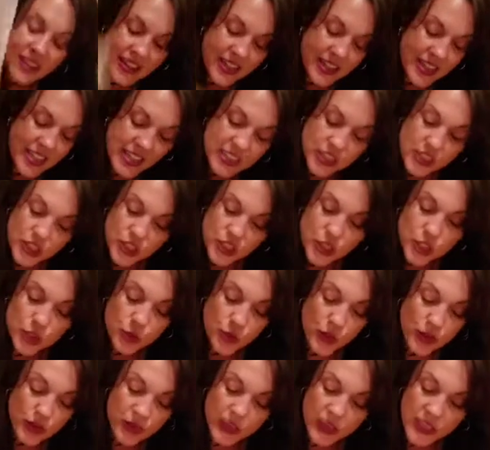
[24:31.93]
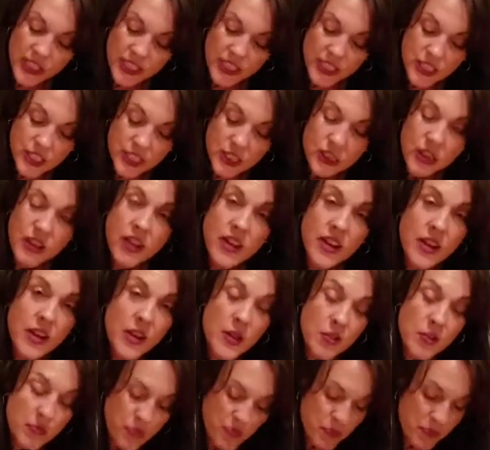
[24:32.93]
It's a sweet release.
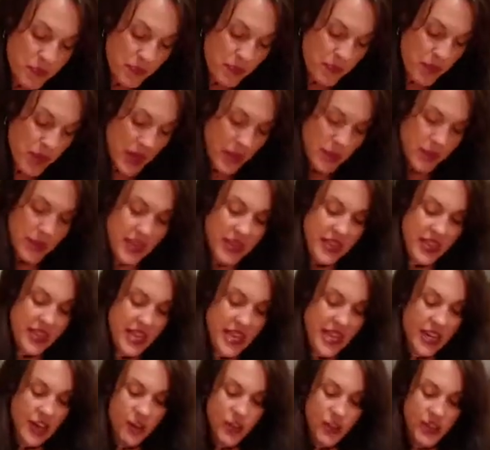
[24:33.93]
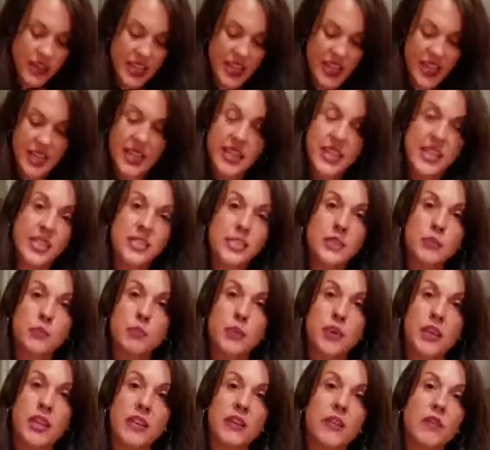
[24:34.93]
Maybe they don't think it is,
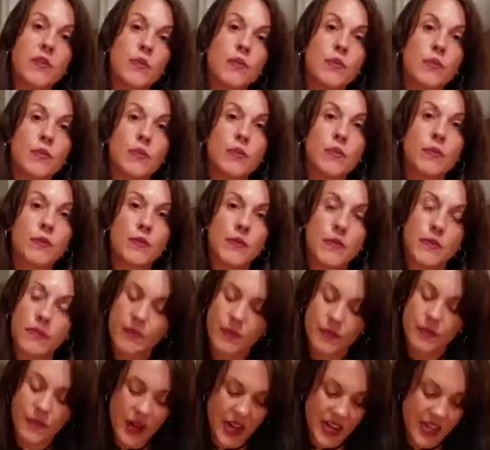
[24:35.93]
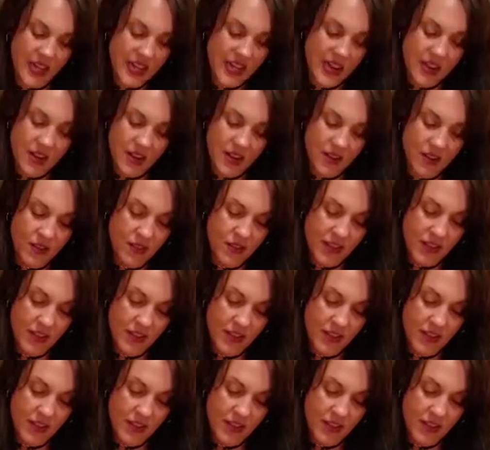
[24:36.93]
but right now,